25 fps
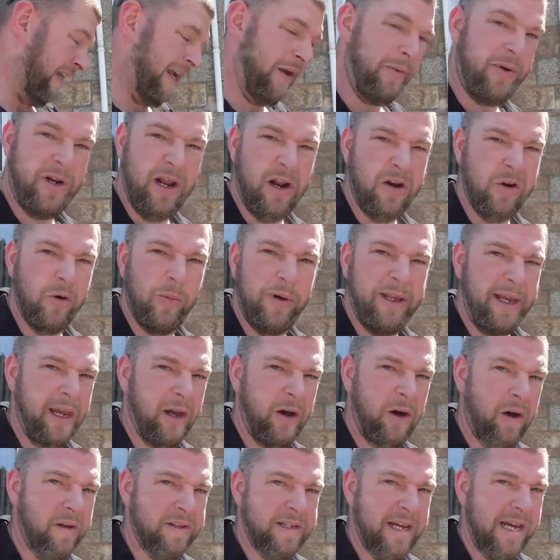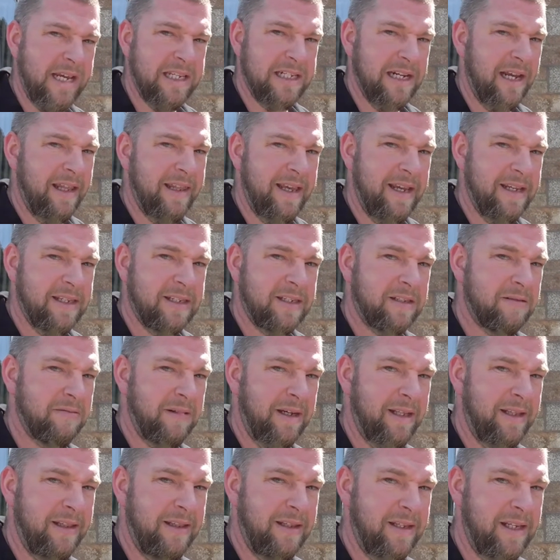We don't normally get hot days like this
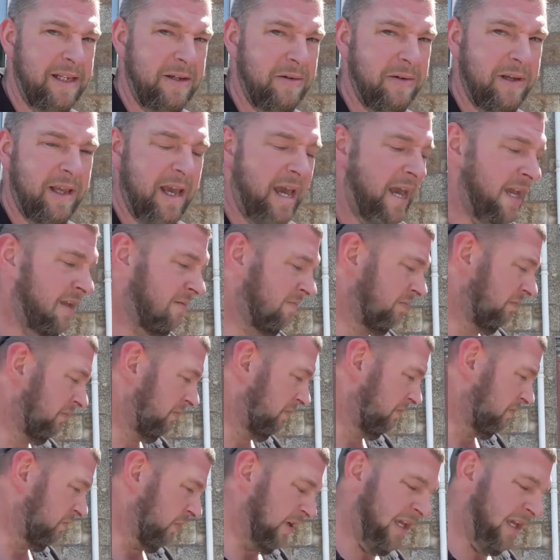in the UK.